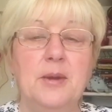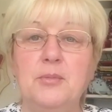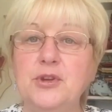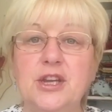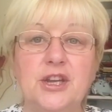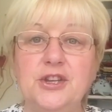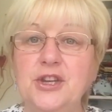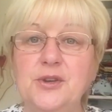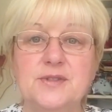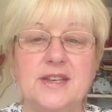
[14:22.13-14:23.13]
But you can
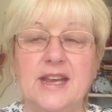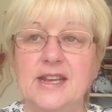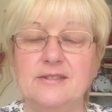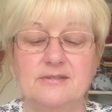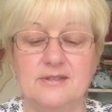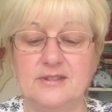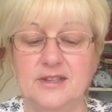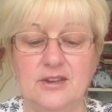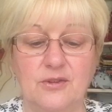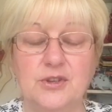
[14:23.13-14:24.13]
use it in,
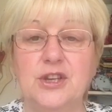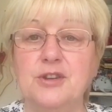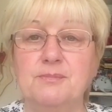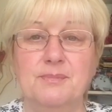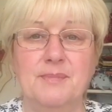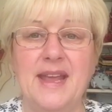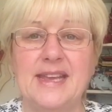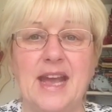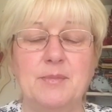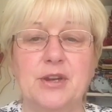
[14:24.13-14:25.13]
you know, you can make
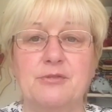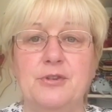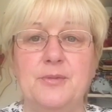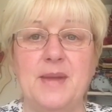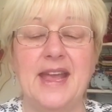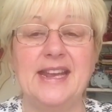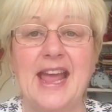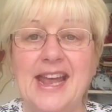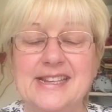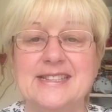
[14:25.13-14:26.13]
amigurumi in
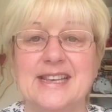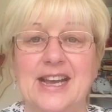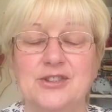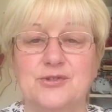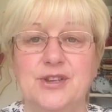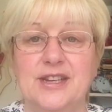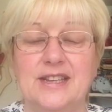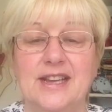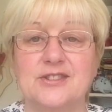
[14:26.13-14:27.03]
any size really.